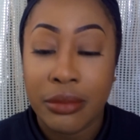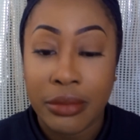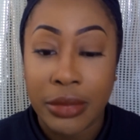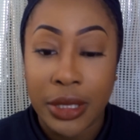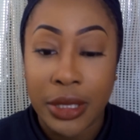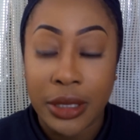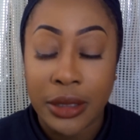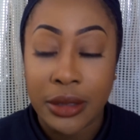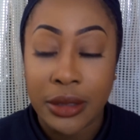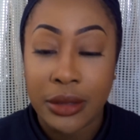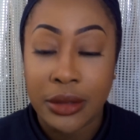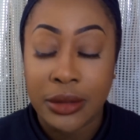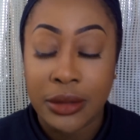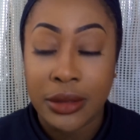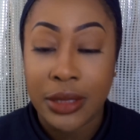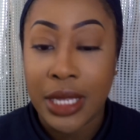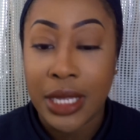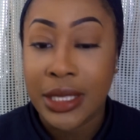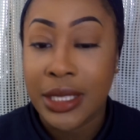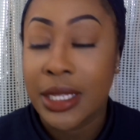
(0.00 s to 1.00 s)
But
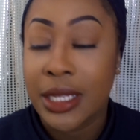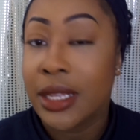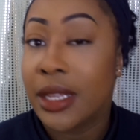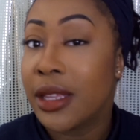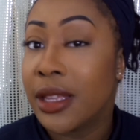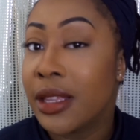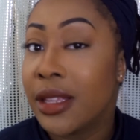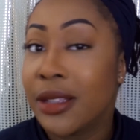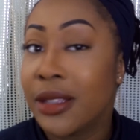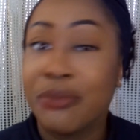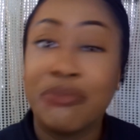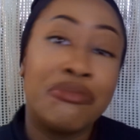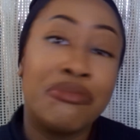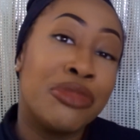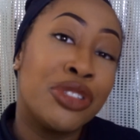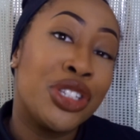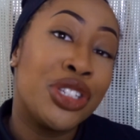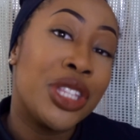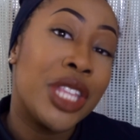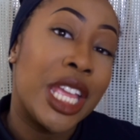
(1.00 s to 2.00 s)
that's it.
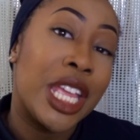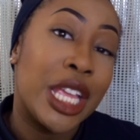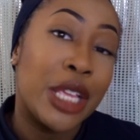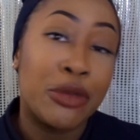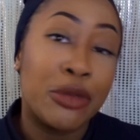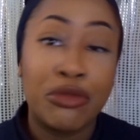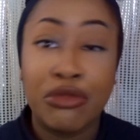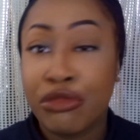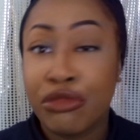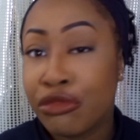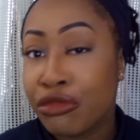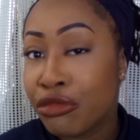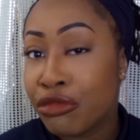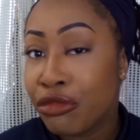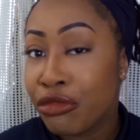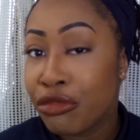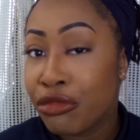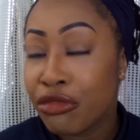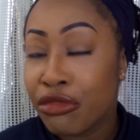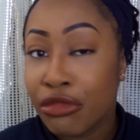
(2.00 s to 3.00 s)
What do you think?
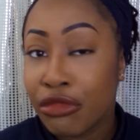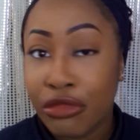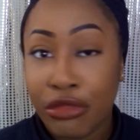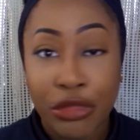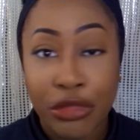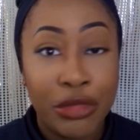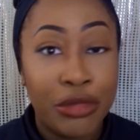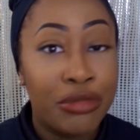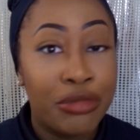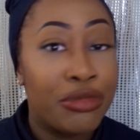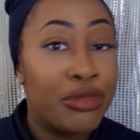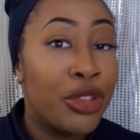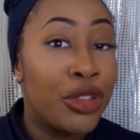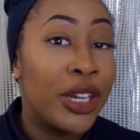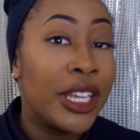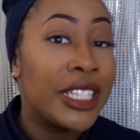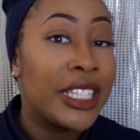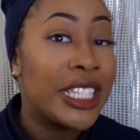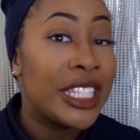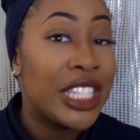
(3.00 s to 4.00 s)

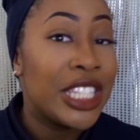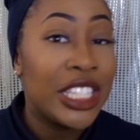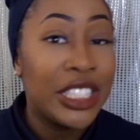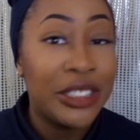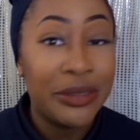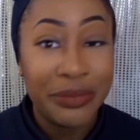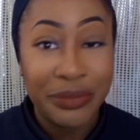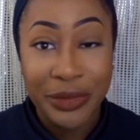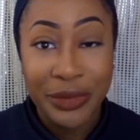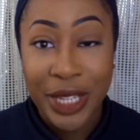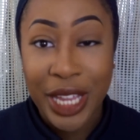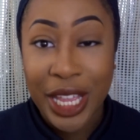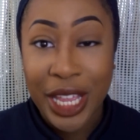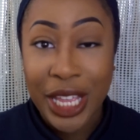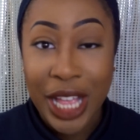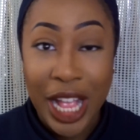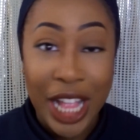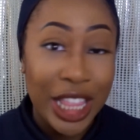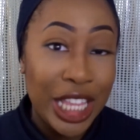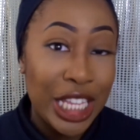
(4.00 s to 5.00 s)
Non-existent? Yeah,
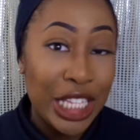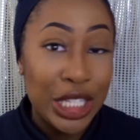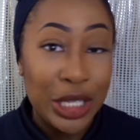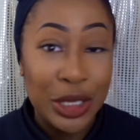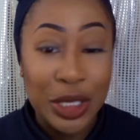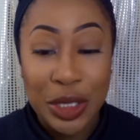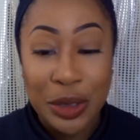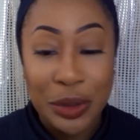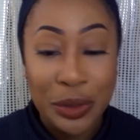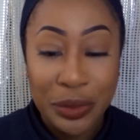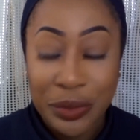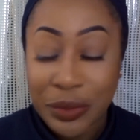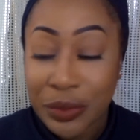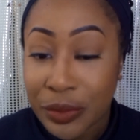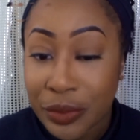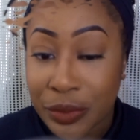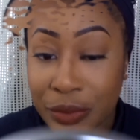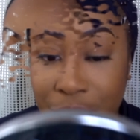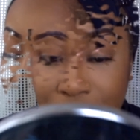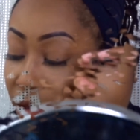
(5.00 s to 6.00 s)
I think so too.
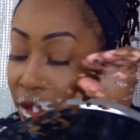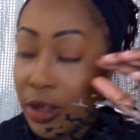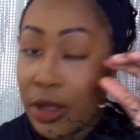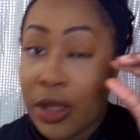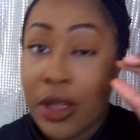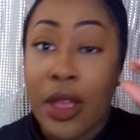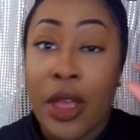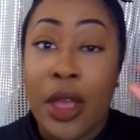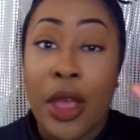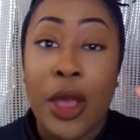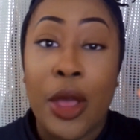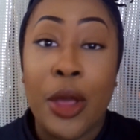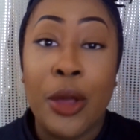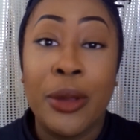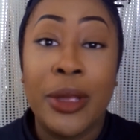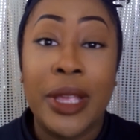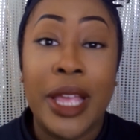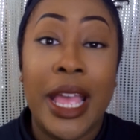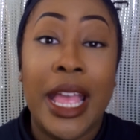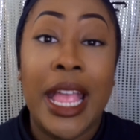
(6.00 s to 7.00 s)

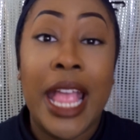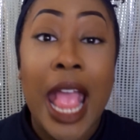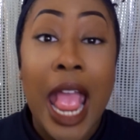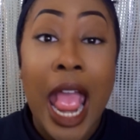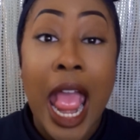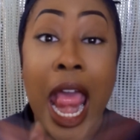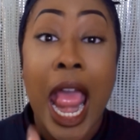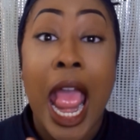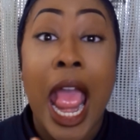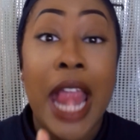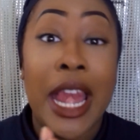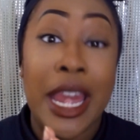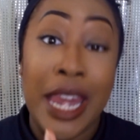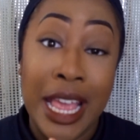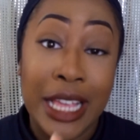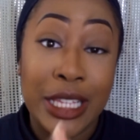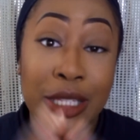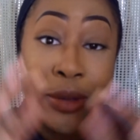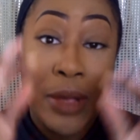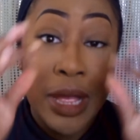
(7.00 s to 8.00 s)
Okay,
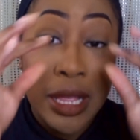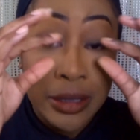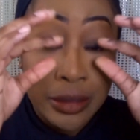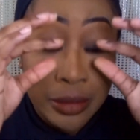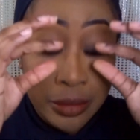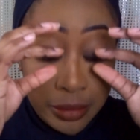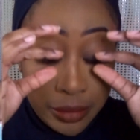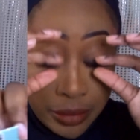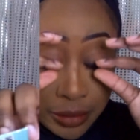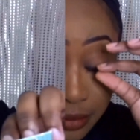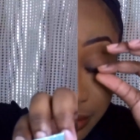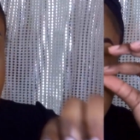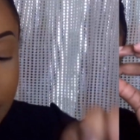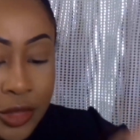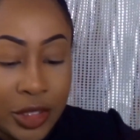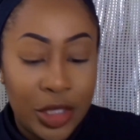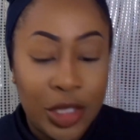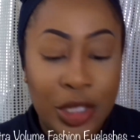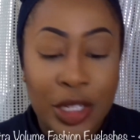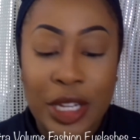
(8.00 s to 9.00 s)
next one.
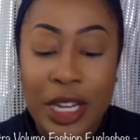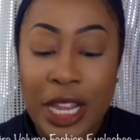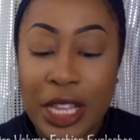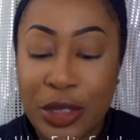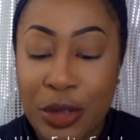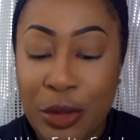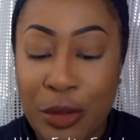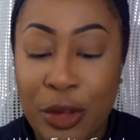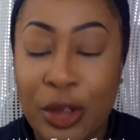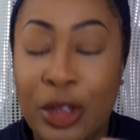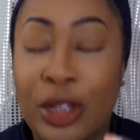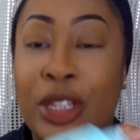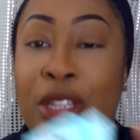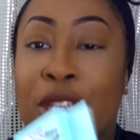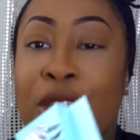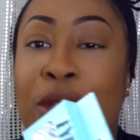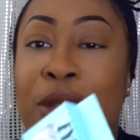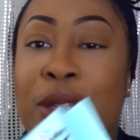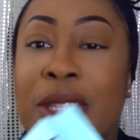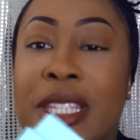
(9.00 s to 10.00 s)
So the next one we're going to
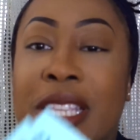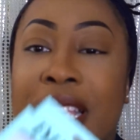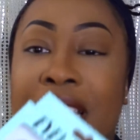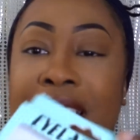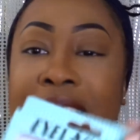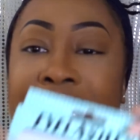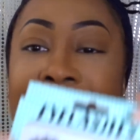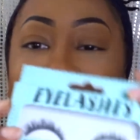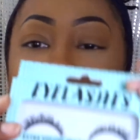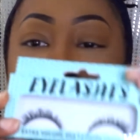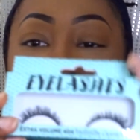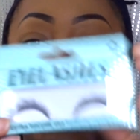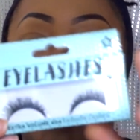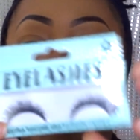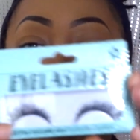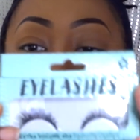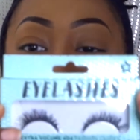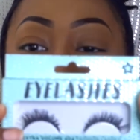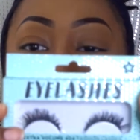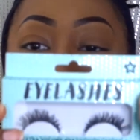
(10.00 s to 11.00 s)
use is
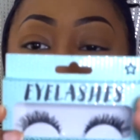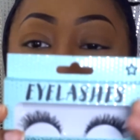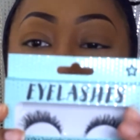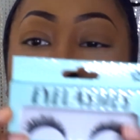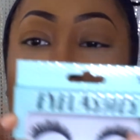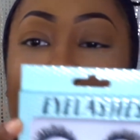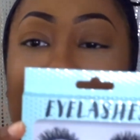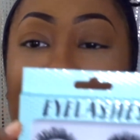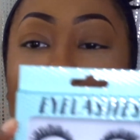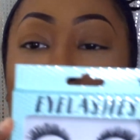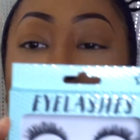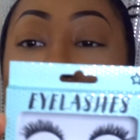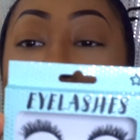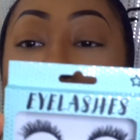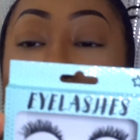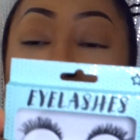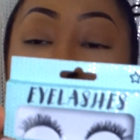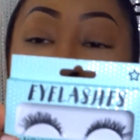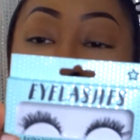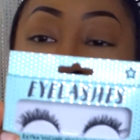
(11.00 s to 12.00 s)
Extra Volume. The next one
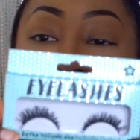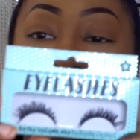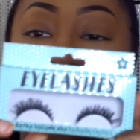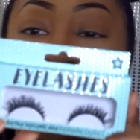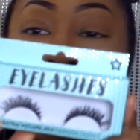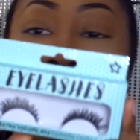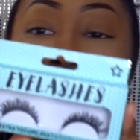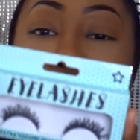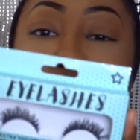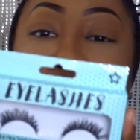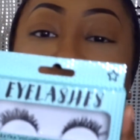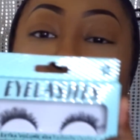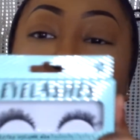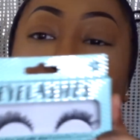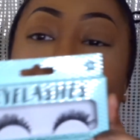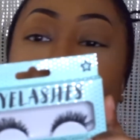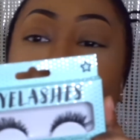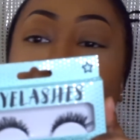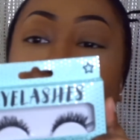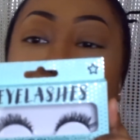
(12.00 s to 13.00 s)
I'm going to use is Extra
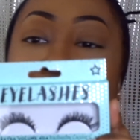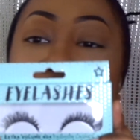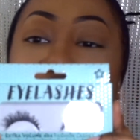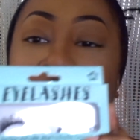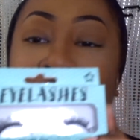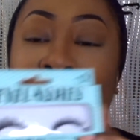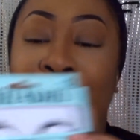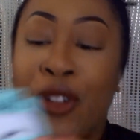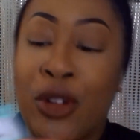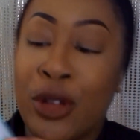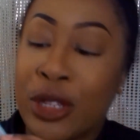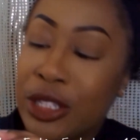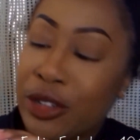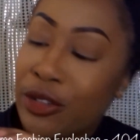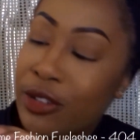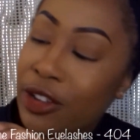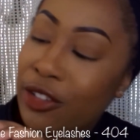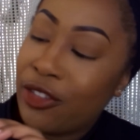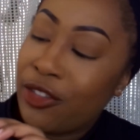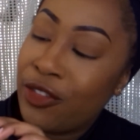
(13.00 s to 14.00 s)
Volume
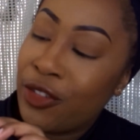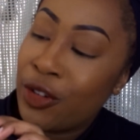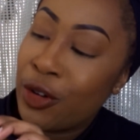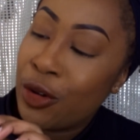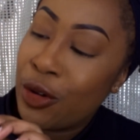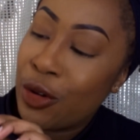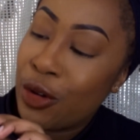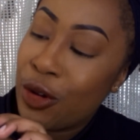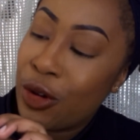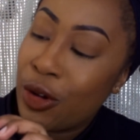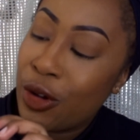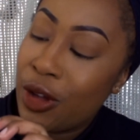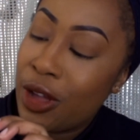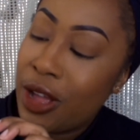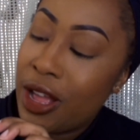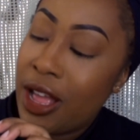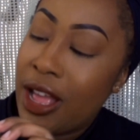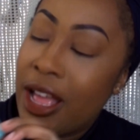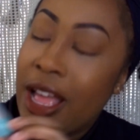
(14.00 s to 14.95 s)
404.